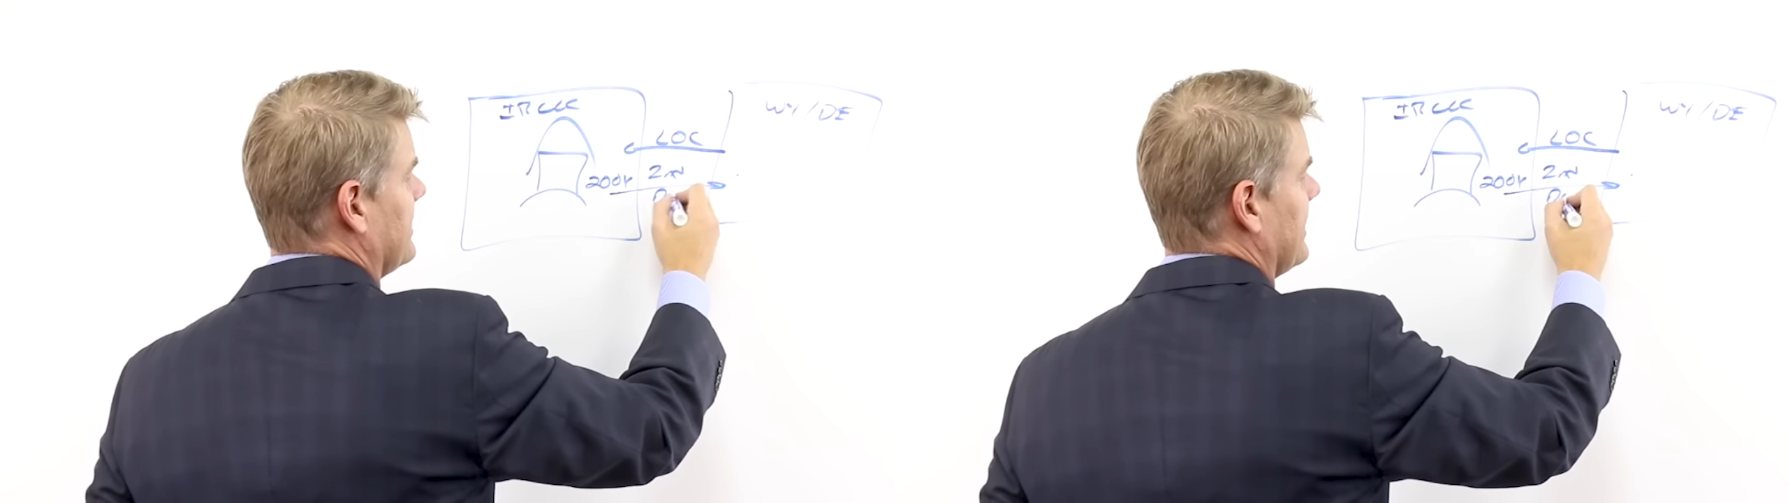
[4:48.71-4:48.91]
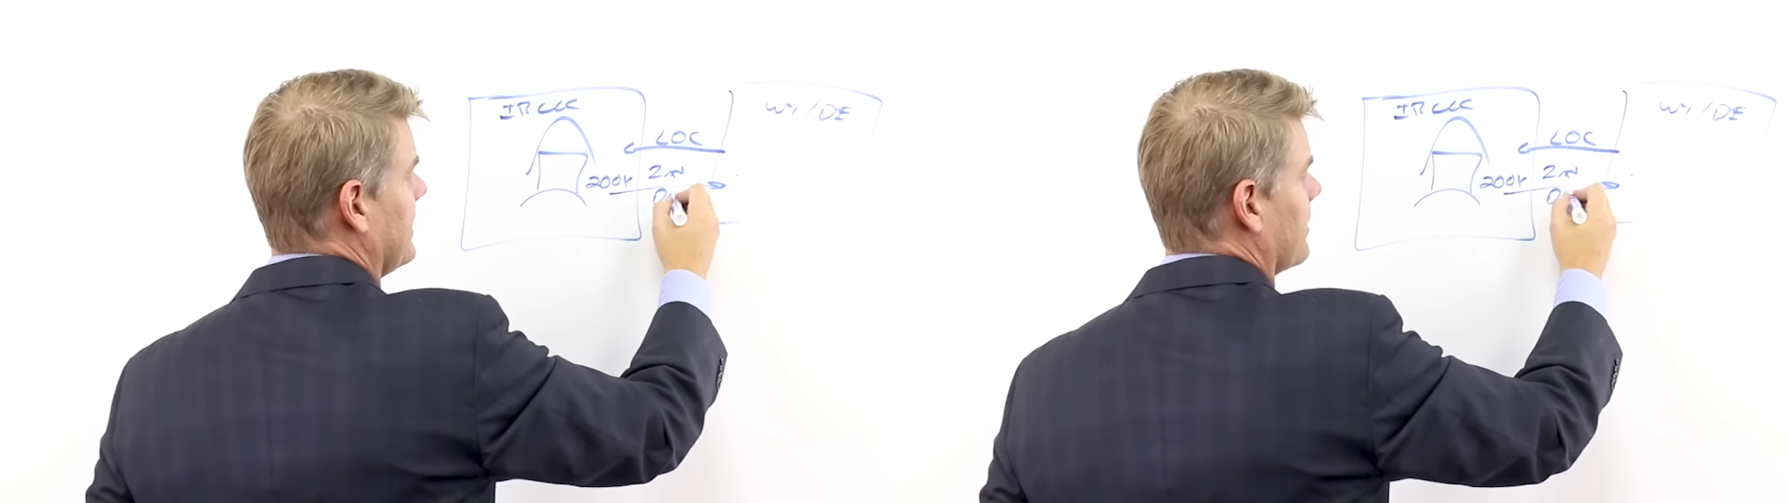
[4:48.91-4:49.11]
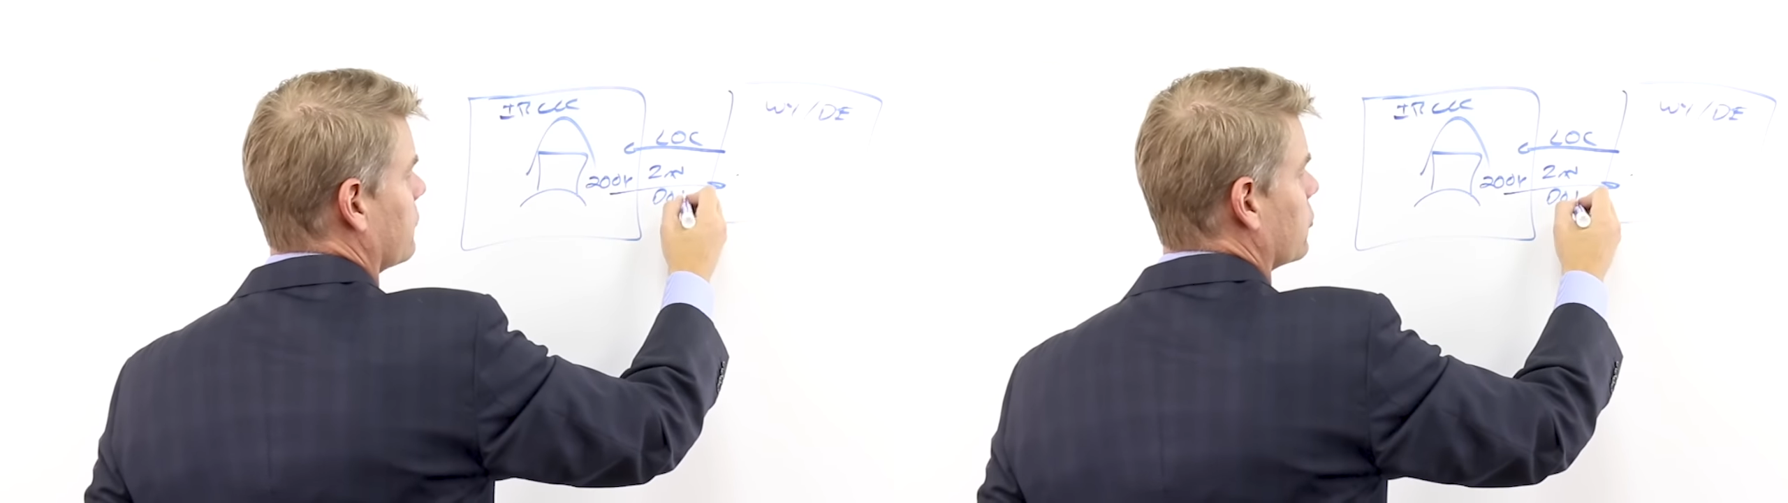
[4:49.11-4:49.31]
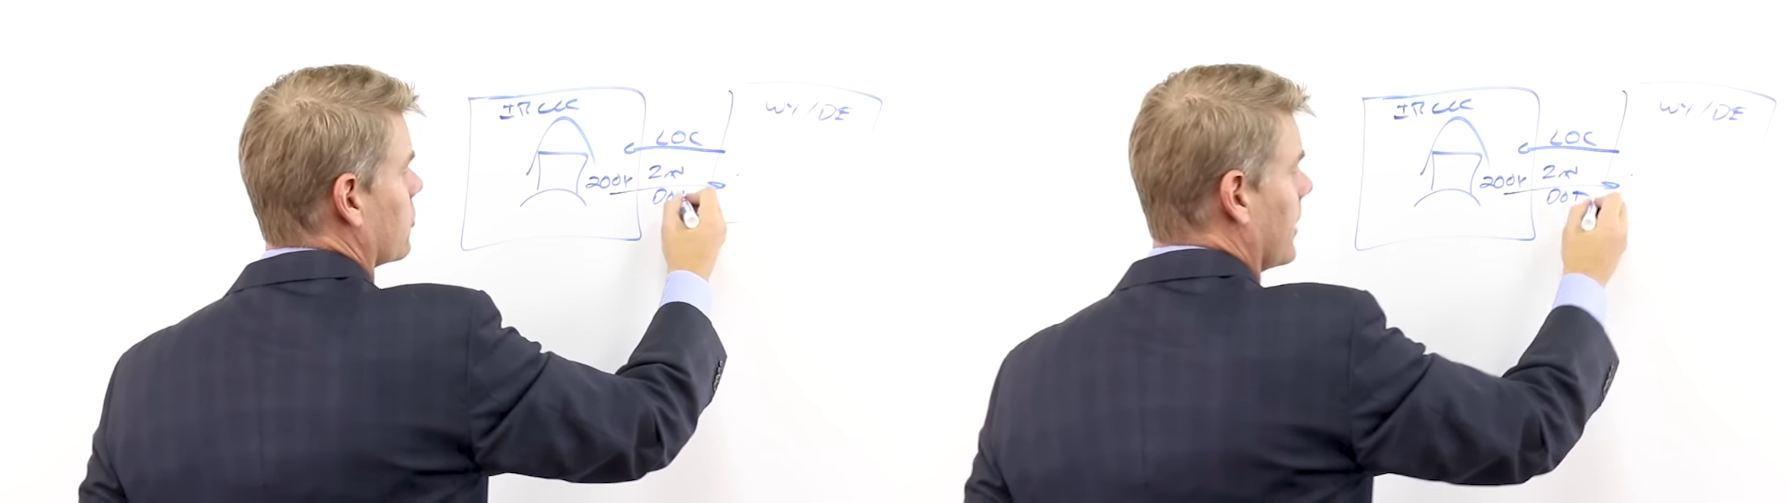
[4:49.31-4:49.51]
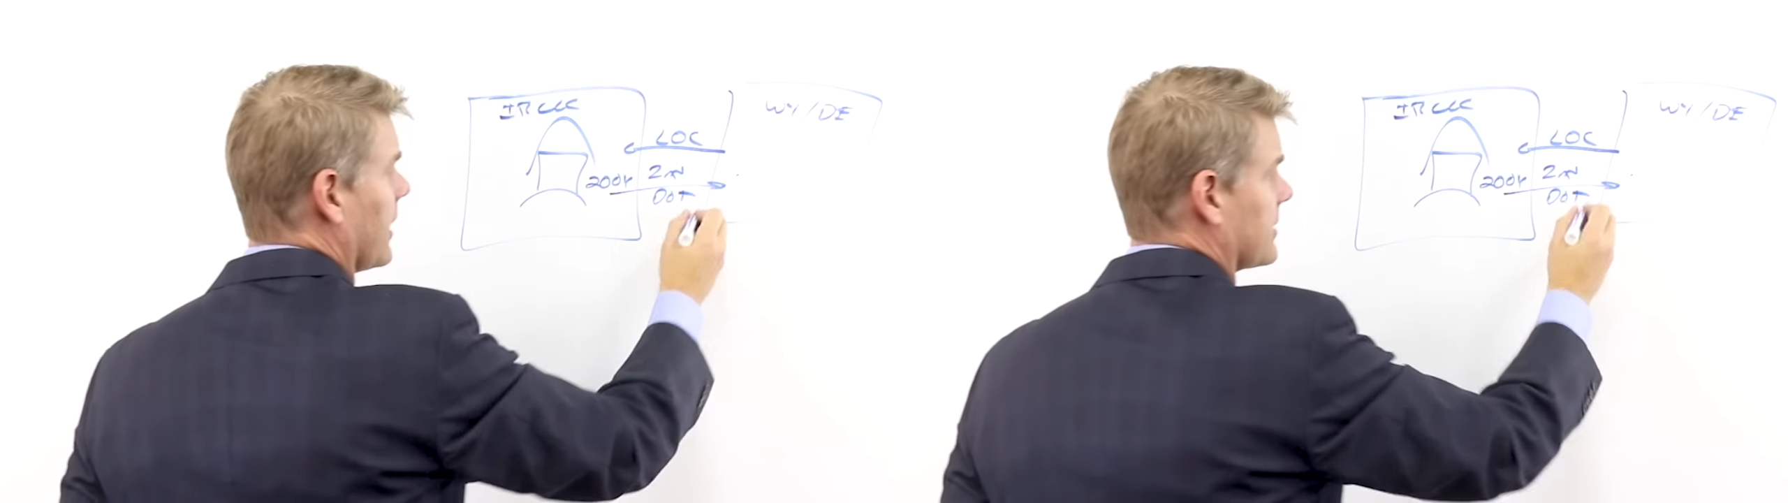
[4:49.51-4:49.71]
deed of
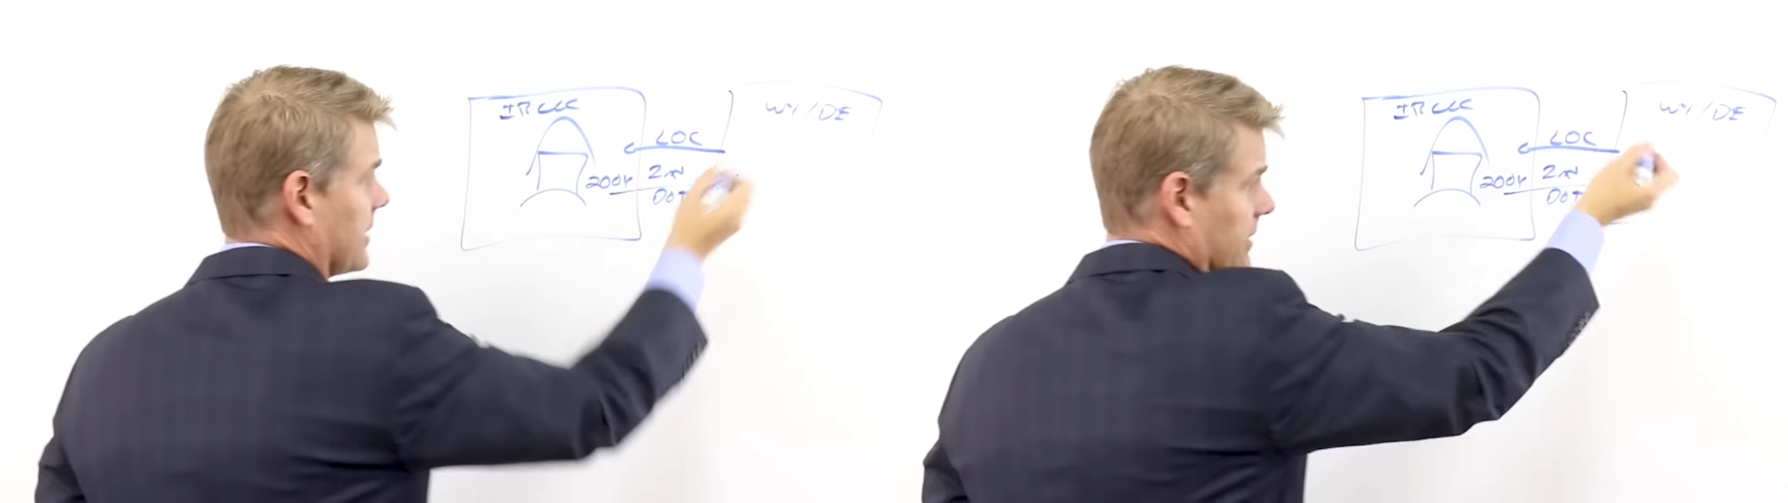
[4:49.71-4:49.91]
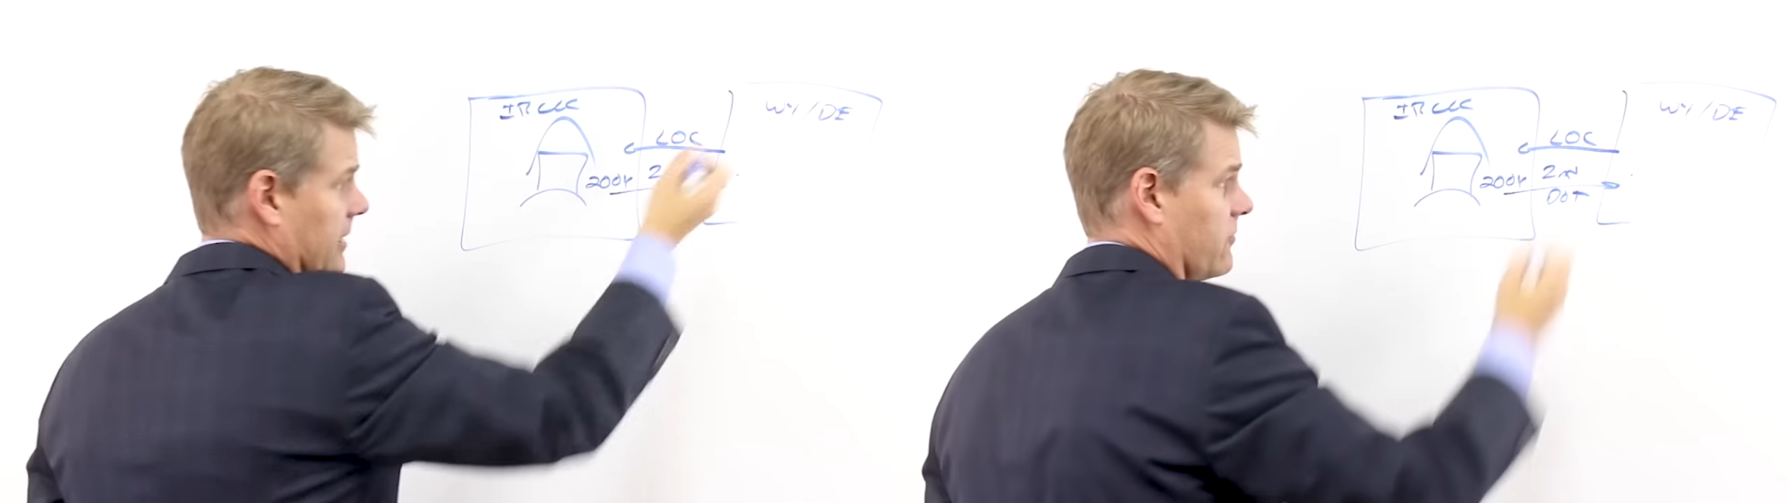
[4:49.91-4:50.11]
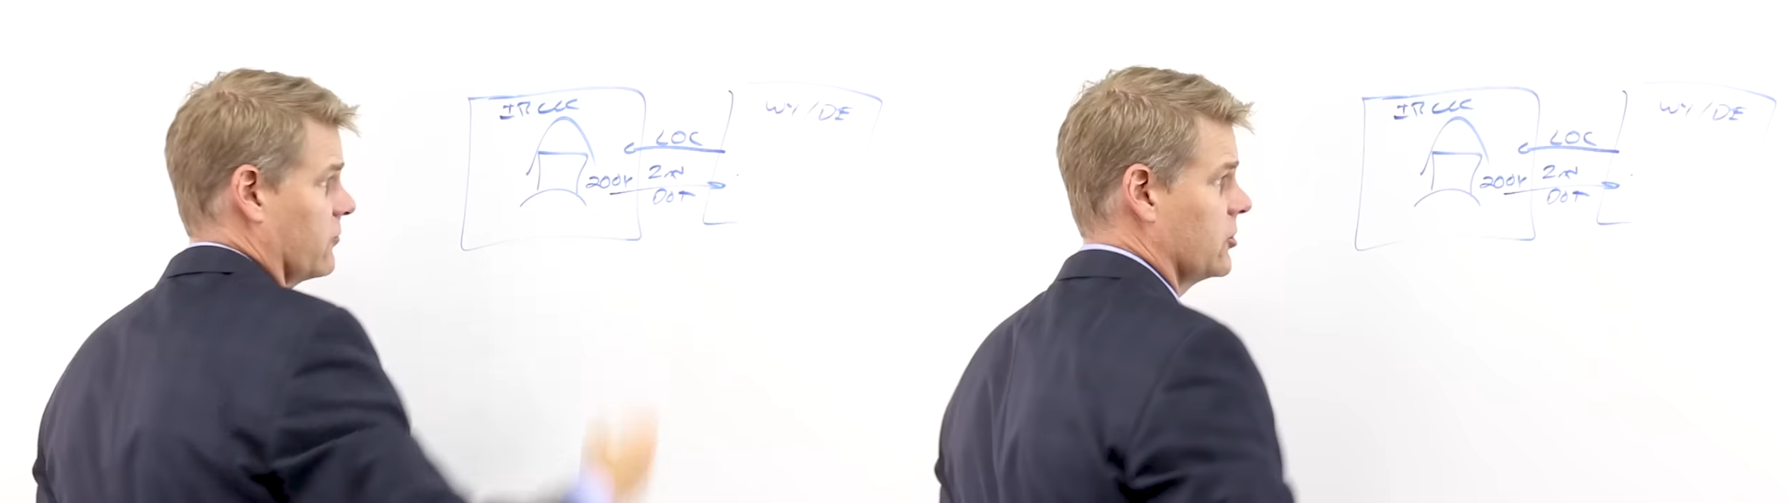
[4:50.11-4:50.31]
trust and then